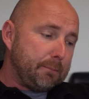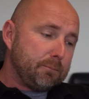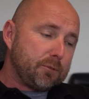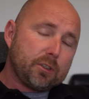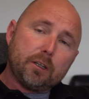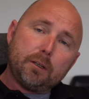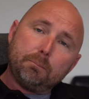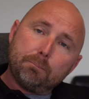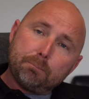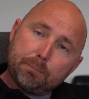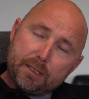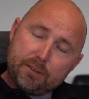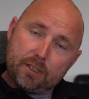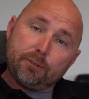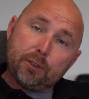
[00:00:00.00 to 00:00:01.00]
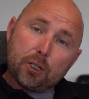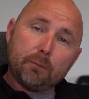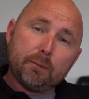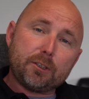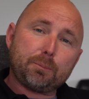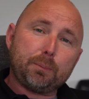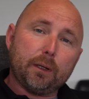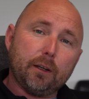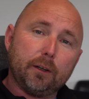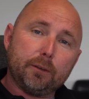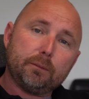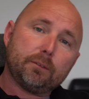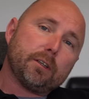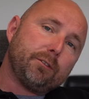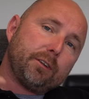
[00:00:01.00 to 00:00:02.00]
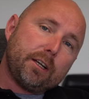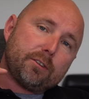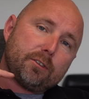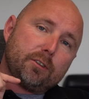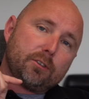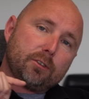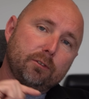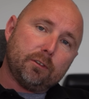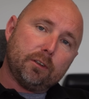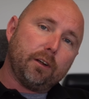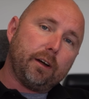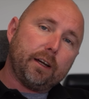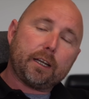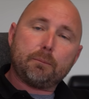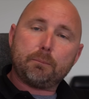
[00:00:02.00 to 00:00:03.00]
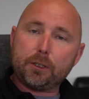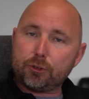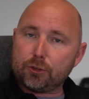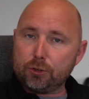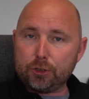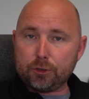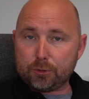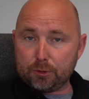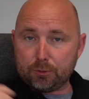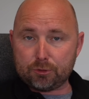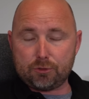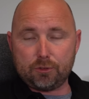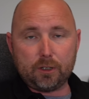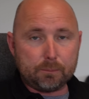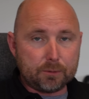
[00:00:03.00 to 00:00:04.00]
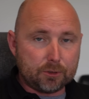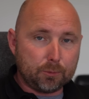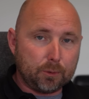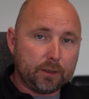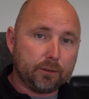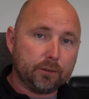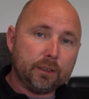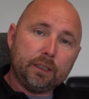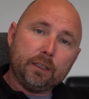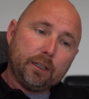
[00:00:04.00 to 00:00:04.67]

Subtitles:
So please leave your comments below. Don't forget to sort of like and make sure you're subscribed as well.